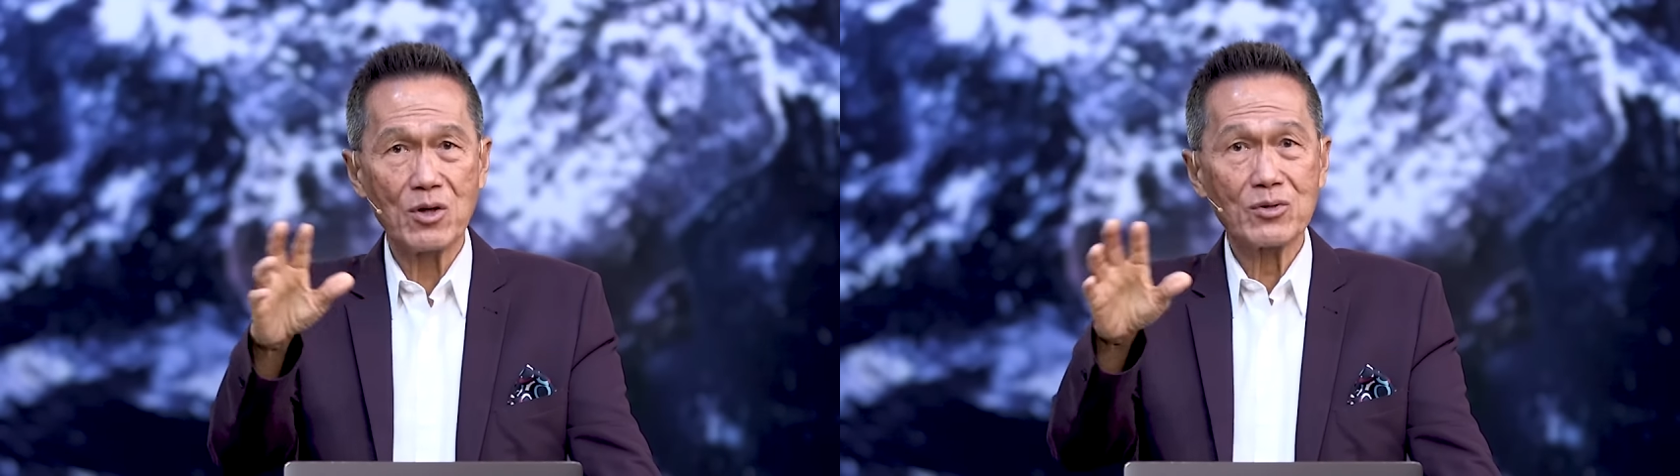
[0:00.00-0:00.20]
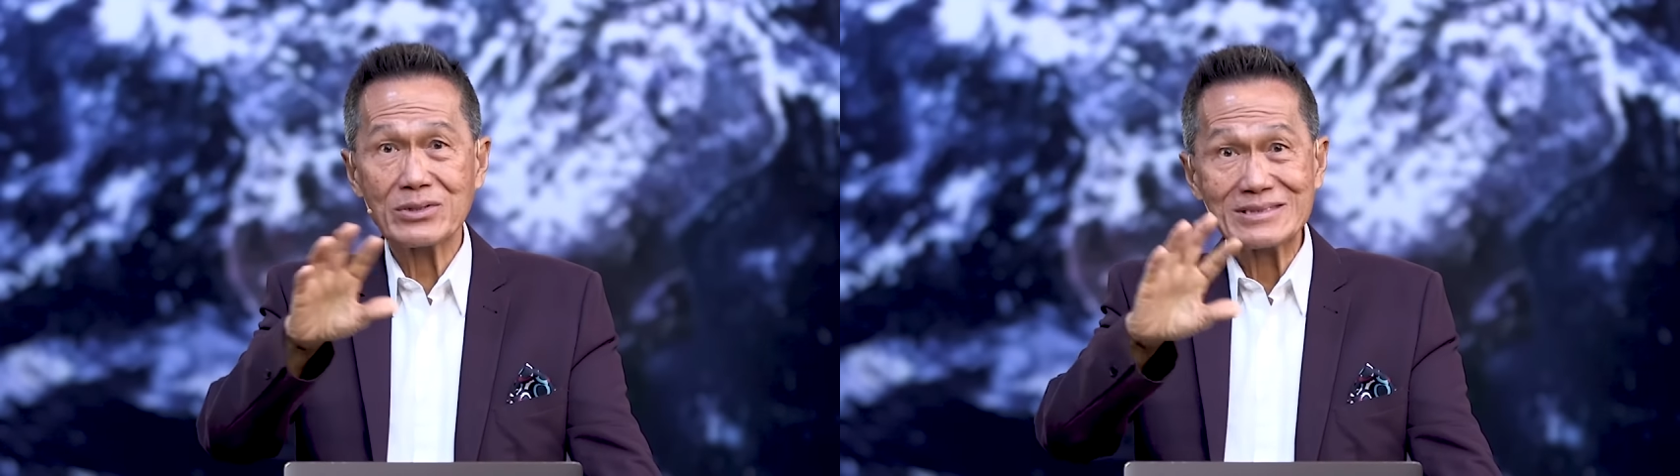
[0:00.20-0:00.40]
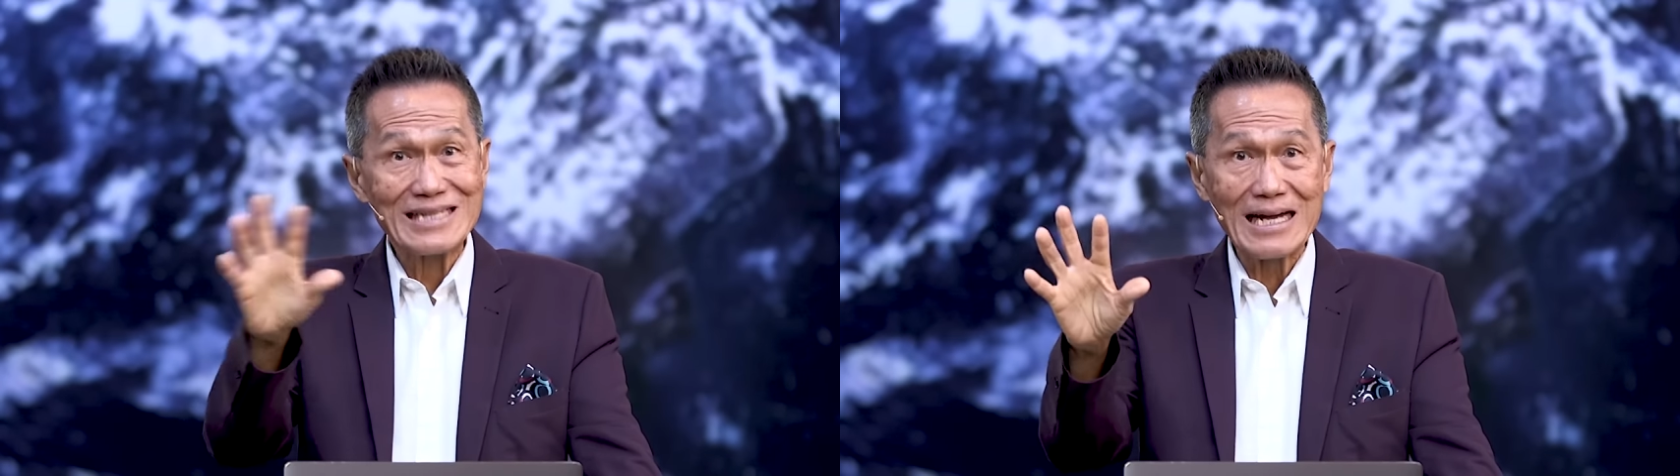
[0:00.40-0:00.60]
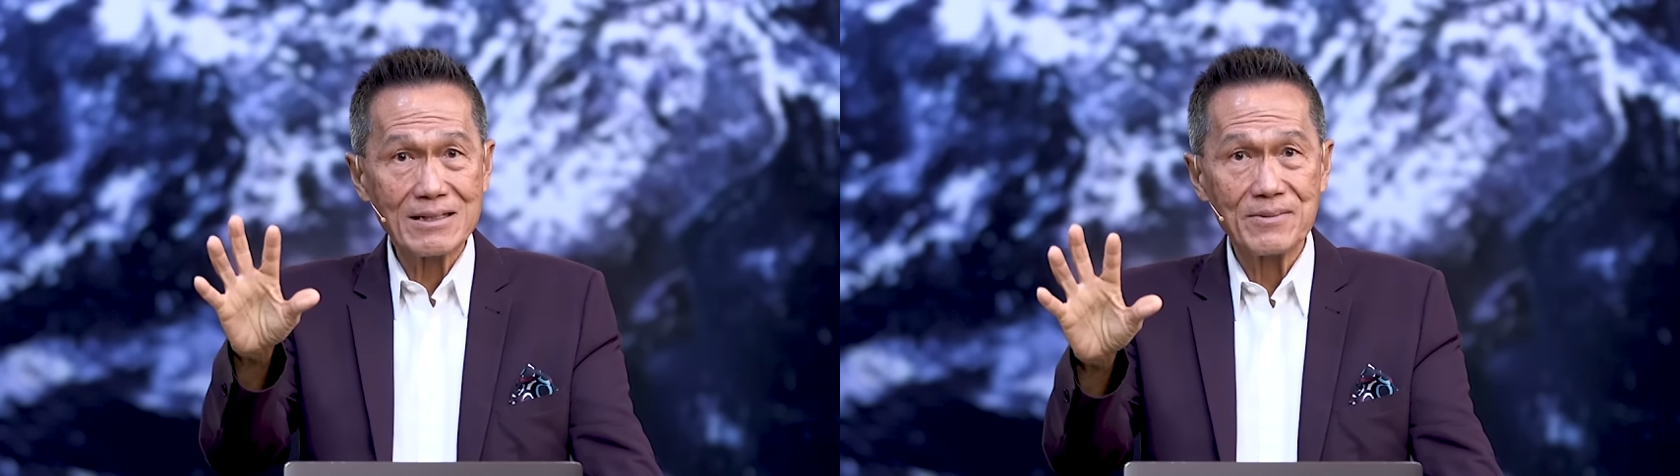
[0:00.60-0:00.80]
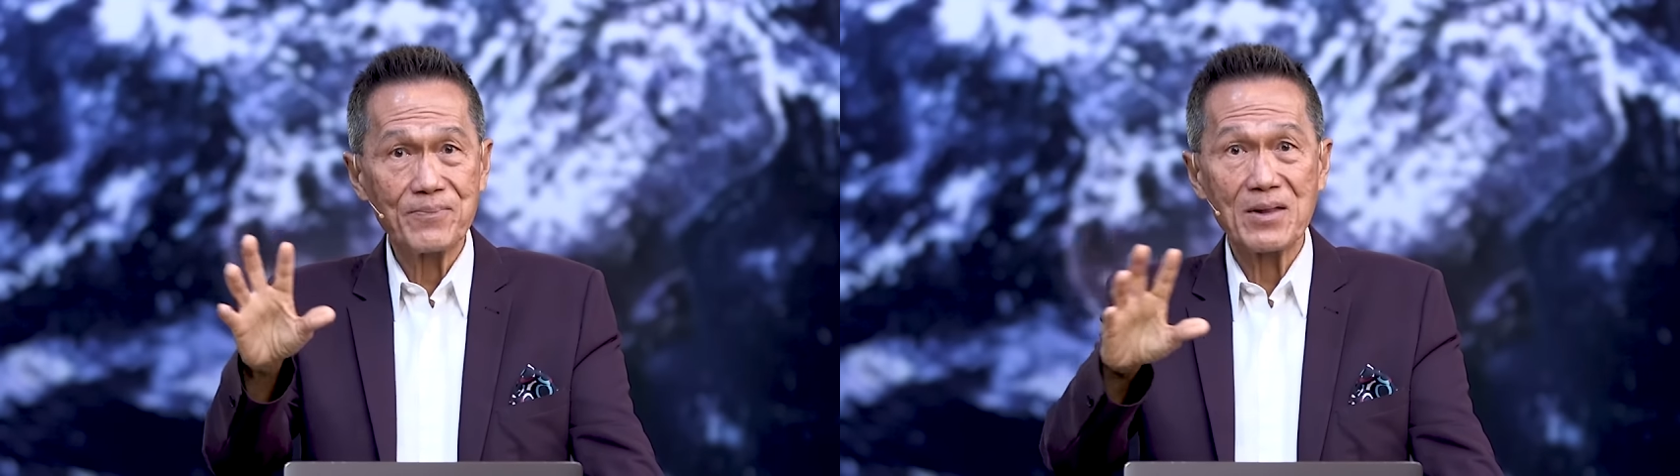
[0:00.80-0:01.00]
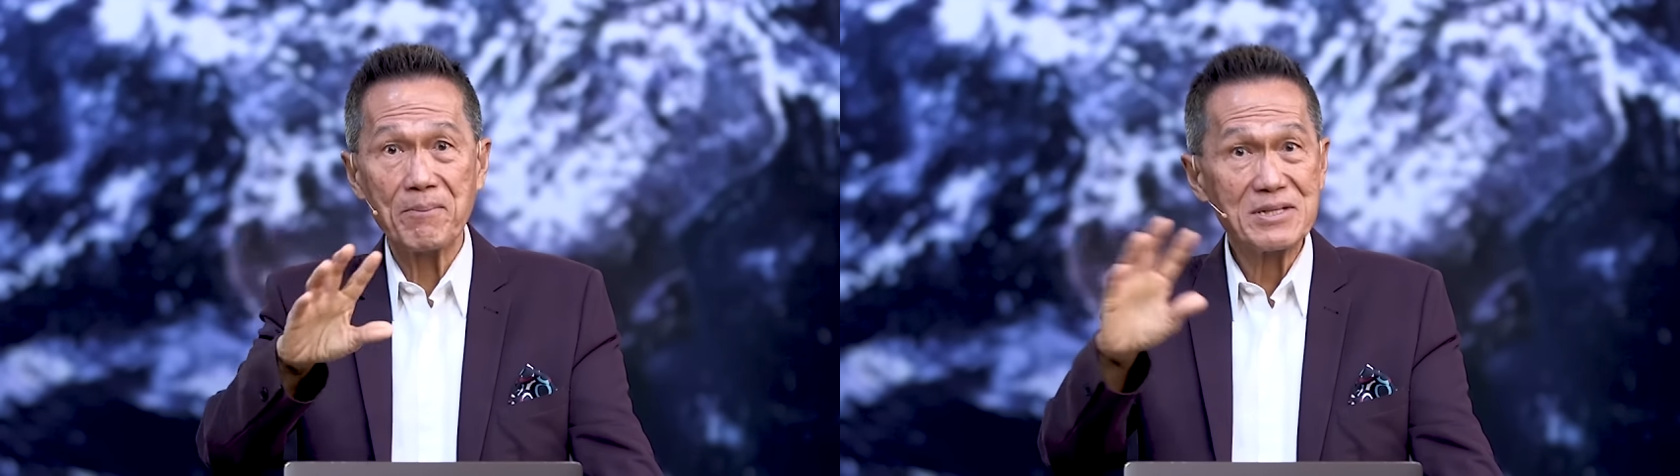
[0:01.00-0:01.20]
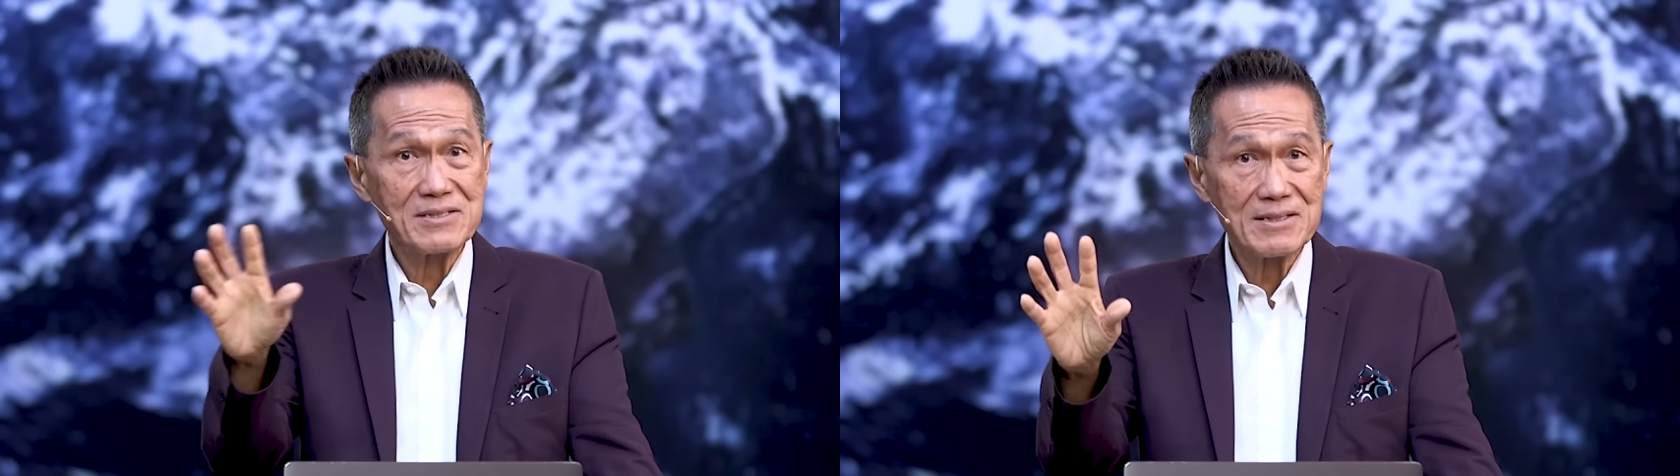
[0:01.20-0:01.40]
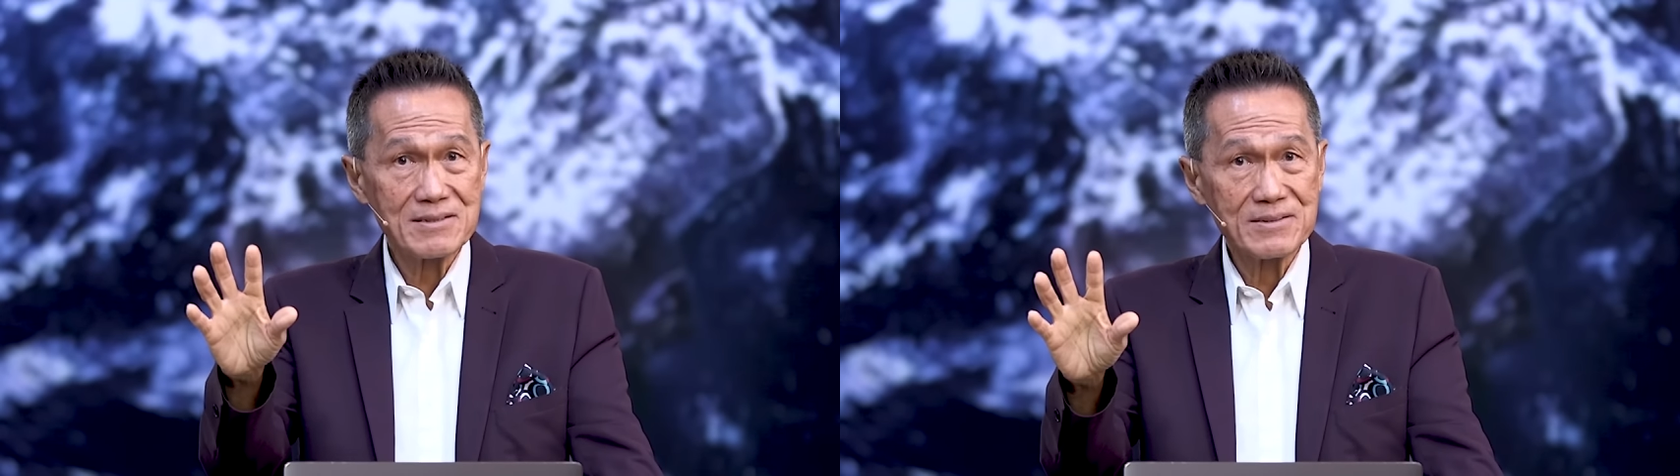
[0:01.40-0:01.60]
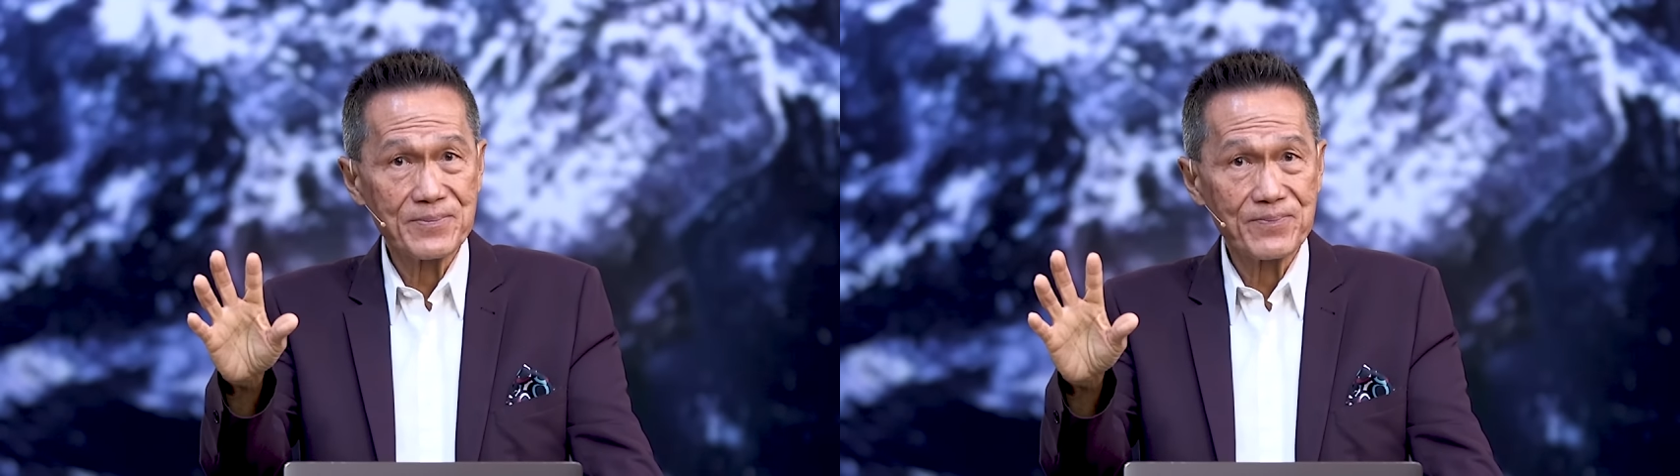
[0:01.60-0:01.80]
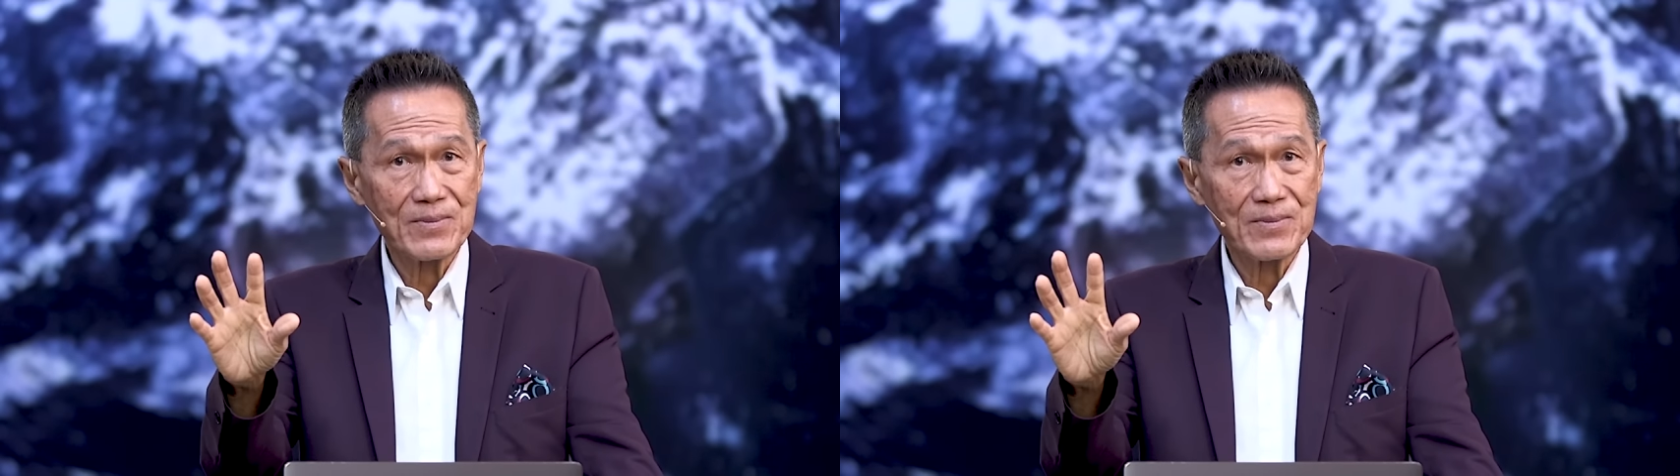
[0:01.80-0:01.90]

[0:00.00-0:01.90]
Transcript: don't conduct business.